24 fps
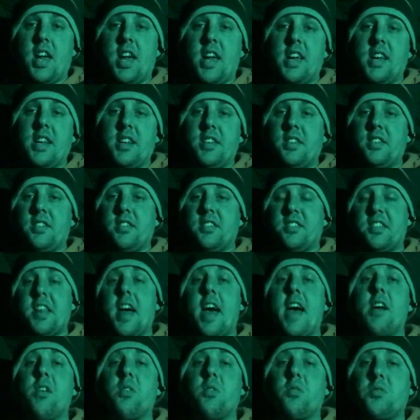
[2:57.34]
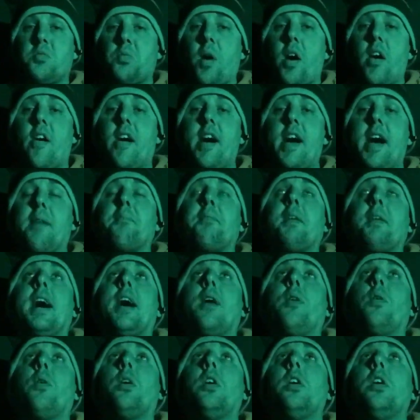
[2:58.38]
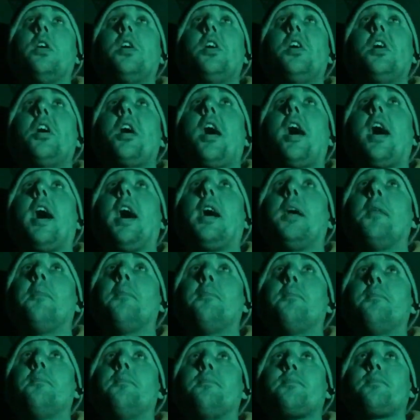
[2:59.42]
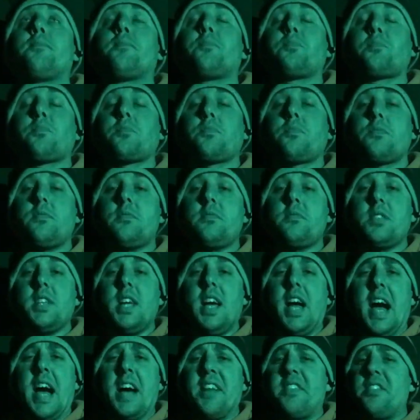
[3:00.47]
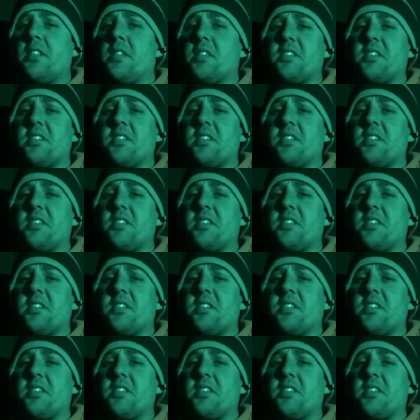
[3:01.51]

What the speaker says: in snails where I am now, and the